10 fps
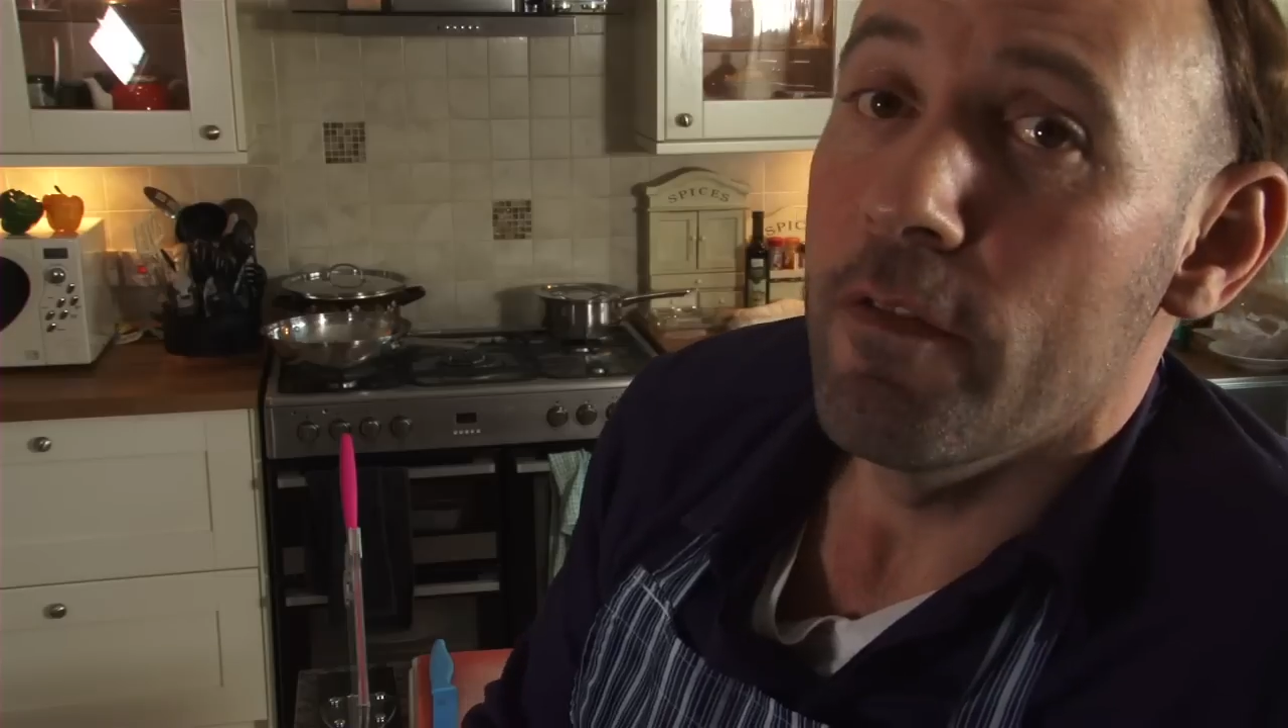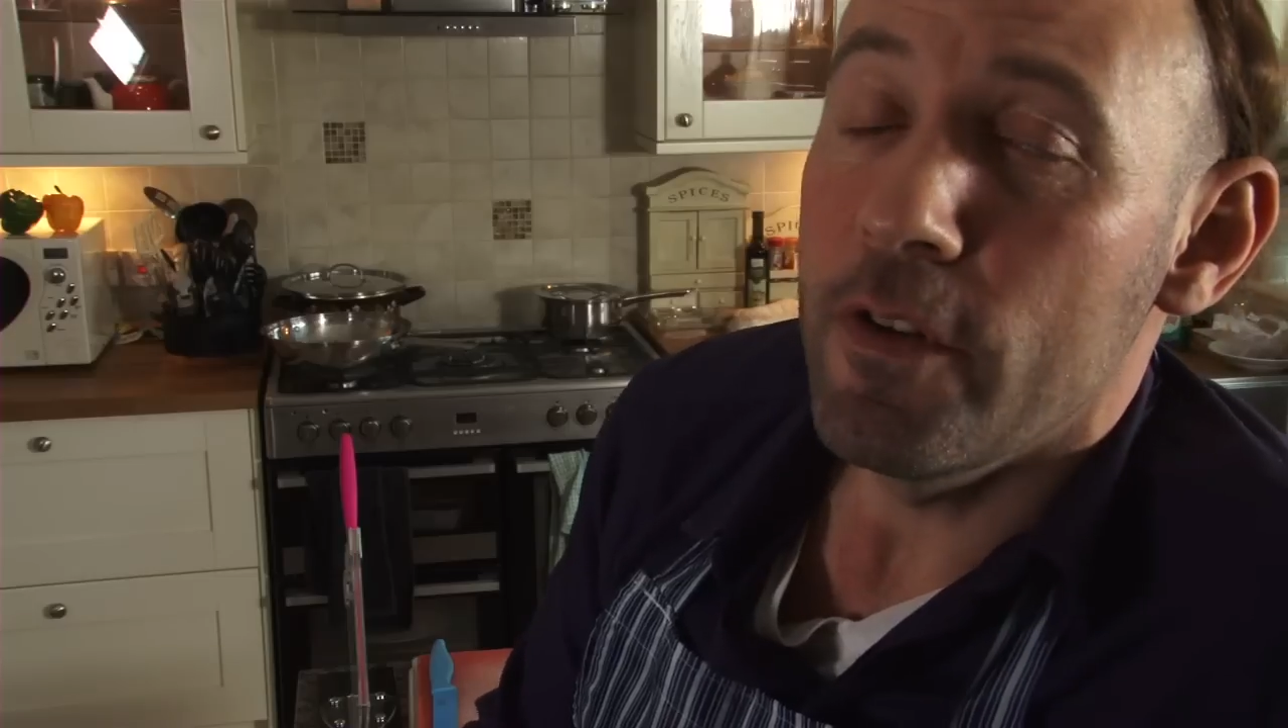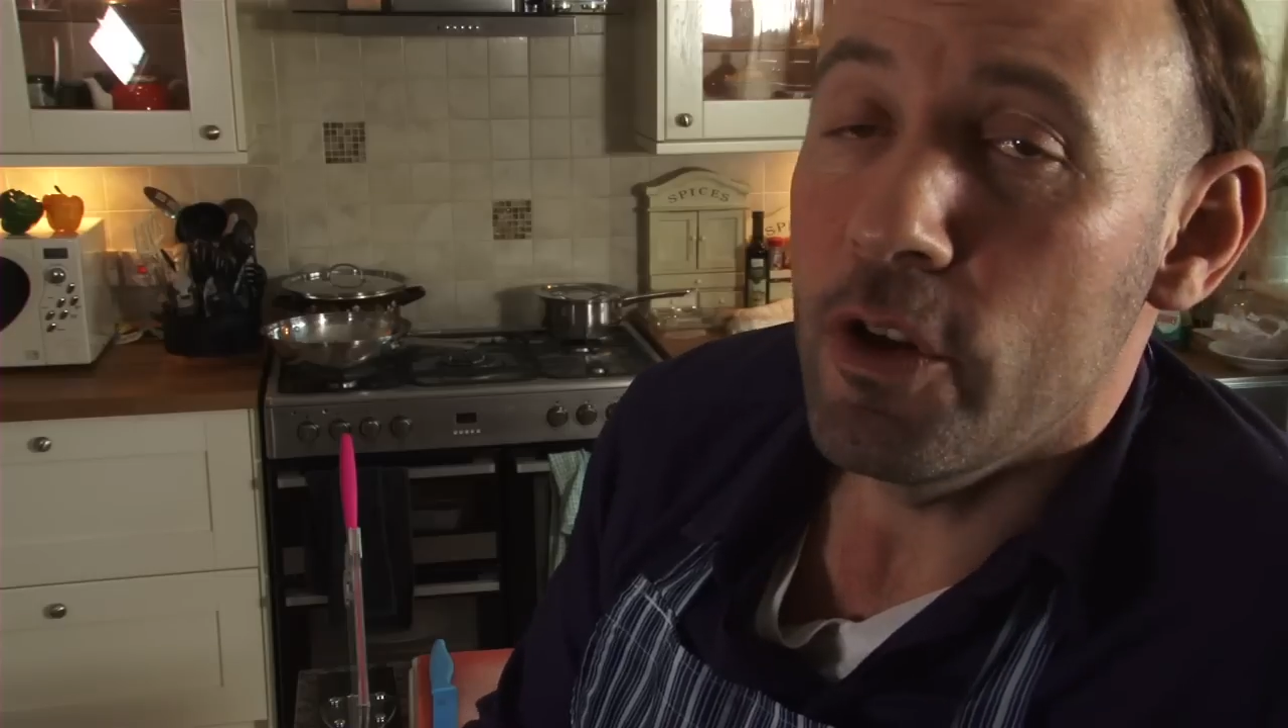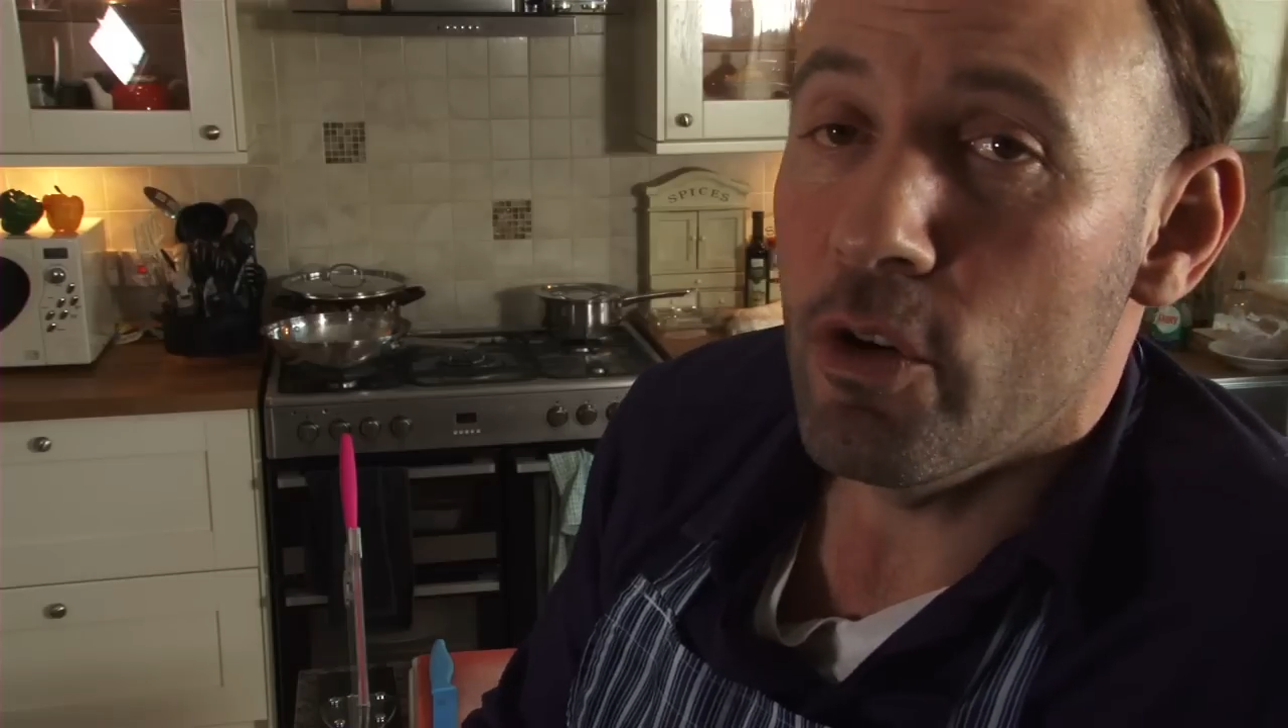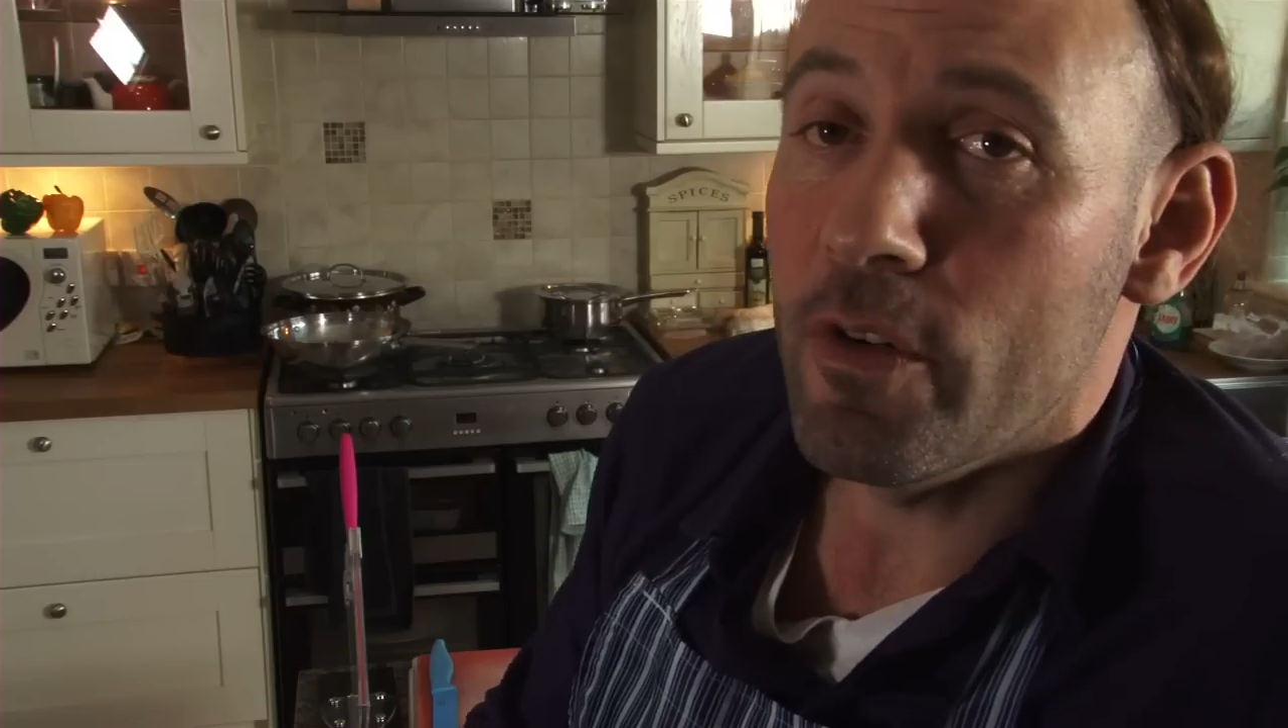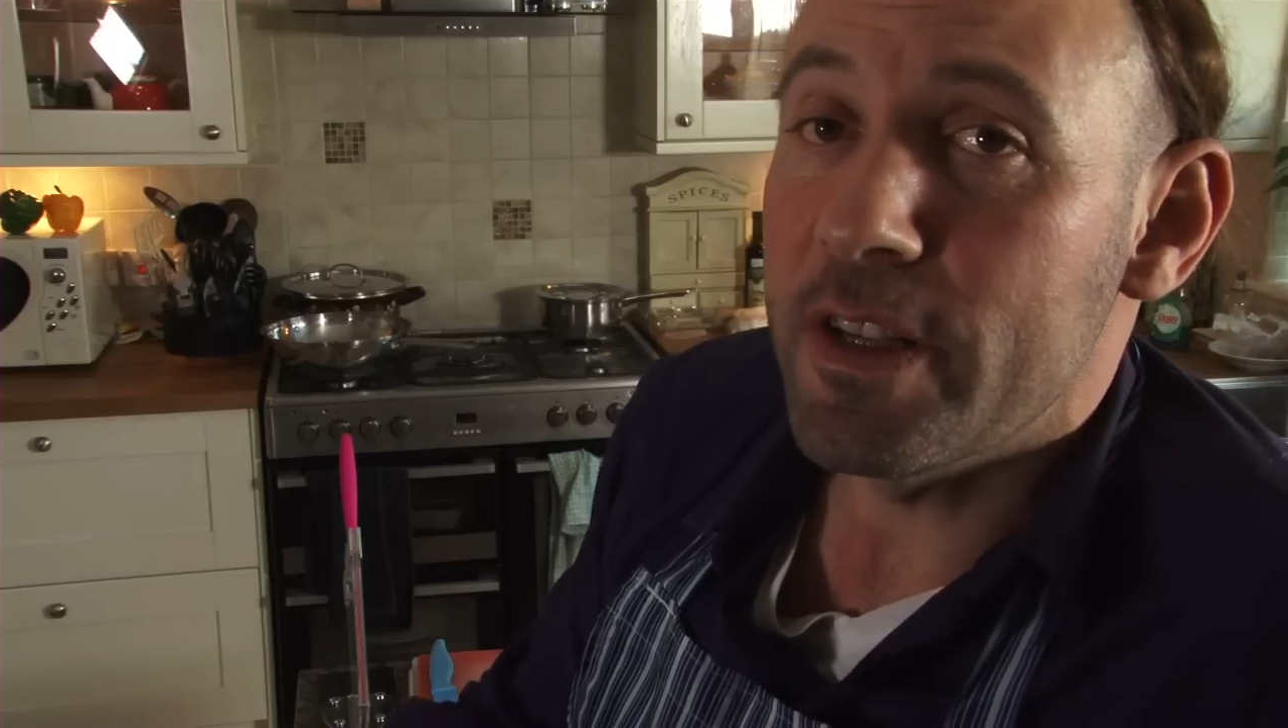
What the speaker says: For your